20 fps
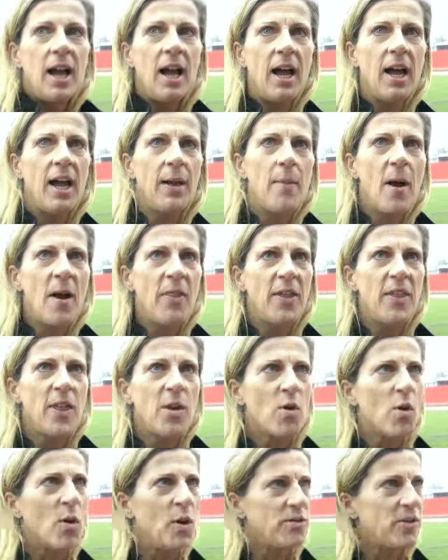Um, I think
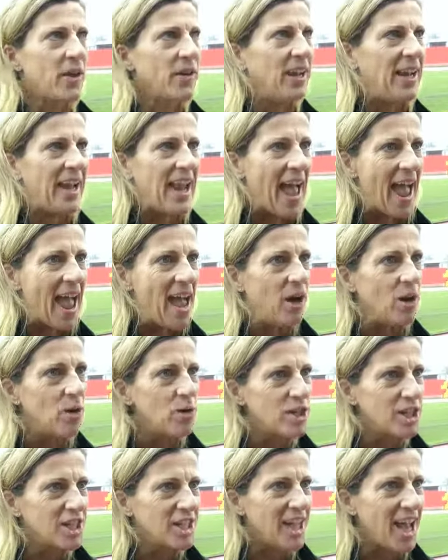they're always very
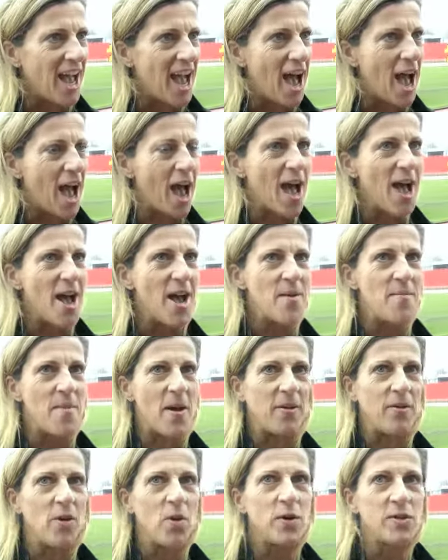loud yeah. um,
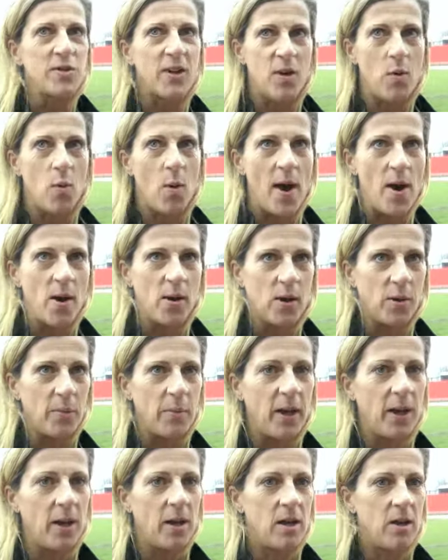and always very
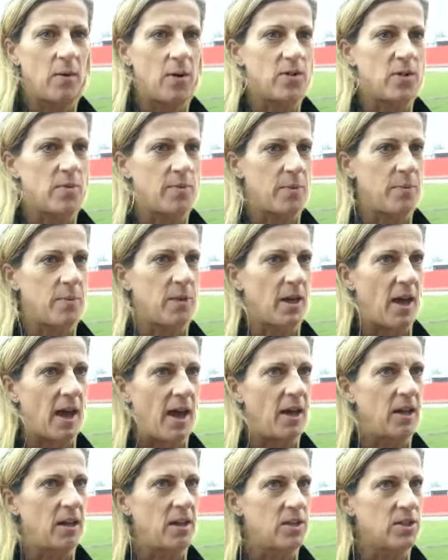welcoming. I always remember
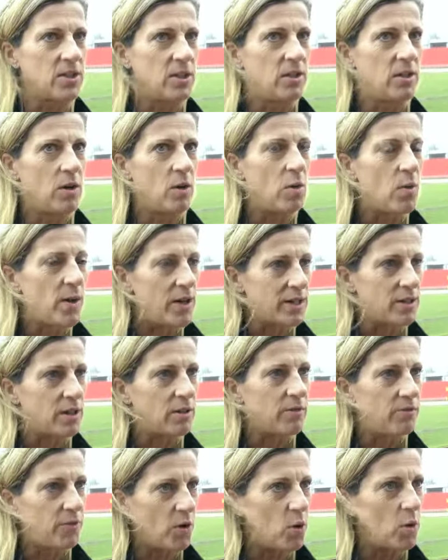that, and I used to always
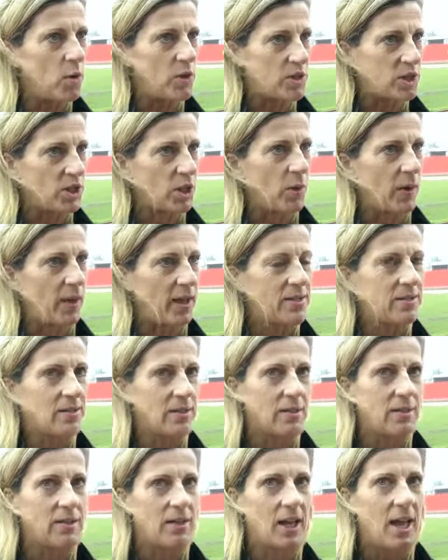look forward to it.
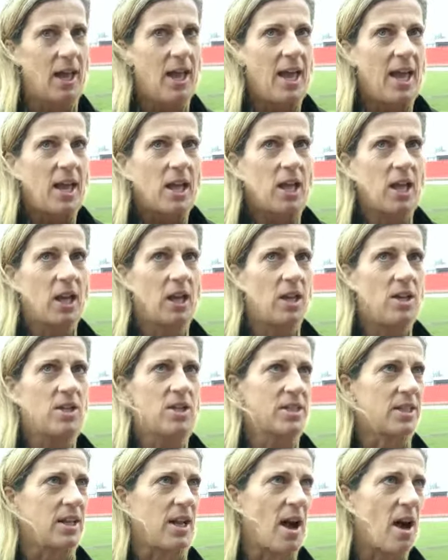And uh, you know, you
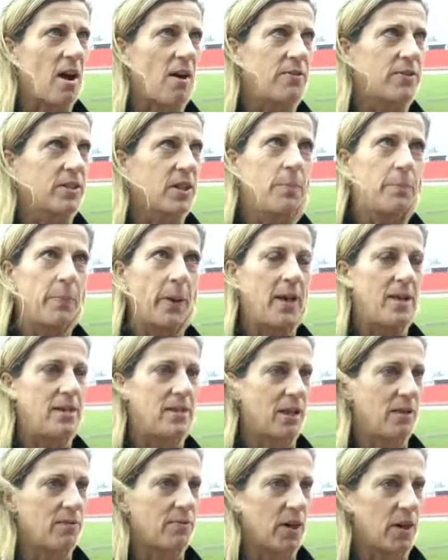just loved competing in